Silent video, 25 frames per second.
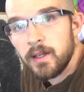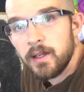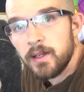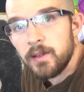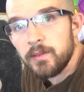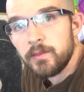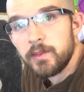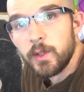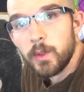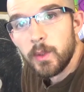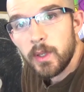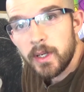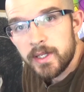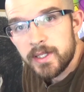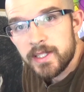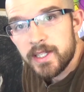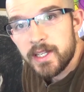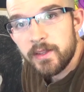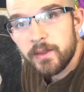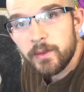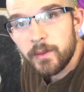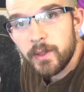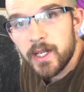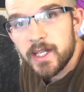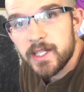If you want to see
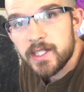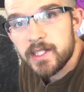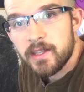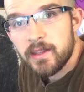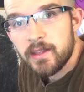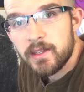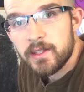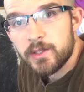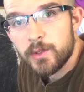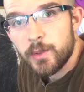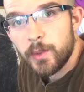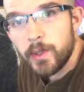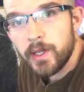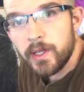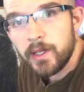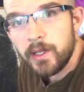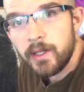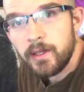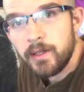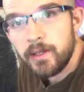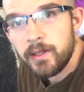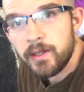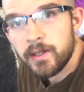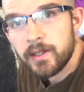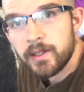the rest of this one,
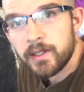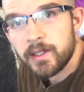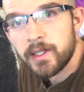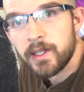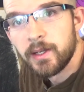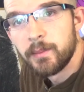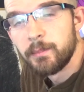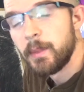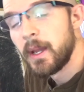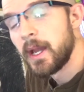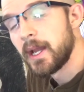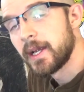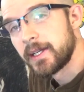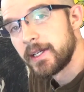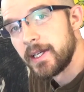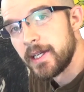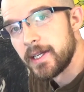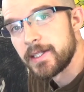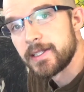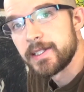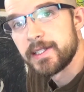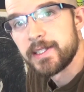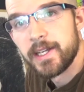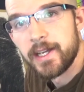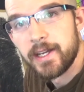come back
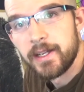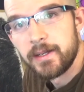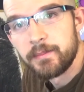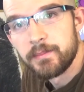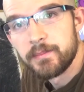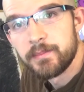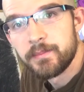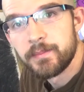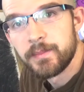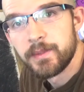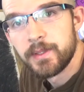next time.